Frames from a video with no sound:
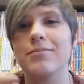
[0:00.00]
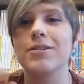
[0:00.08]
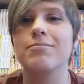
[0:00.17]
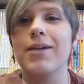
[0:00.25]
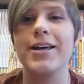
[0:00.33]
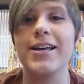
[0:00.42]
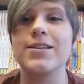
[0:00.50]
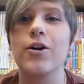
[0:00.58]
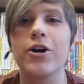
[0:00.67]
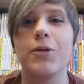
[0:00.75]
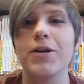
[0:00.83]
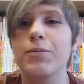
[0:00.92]
mangas or
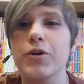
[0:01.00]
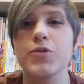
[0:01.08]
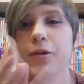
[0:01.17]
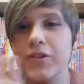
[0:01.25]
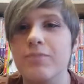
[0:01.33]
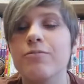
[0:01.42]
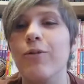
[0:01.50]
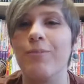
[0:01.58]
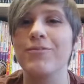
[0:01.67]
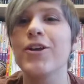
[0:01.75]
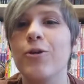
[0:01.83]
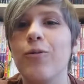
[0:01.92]
comic books, but
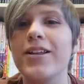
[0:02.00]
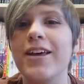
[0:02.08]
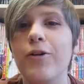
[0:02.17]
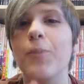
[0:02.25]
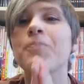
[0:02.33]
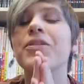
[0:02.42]
whatever.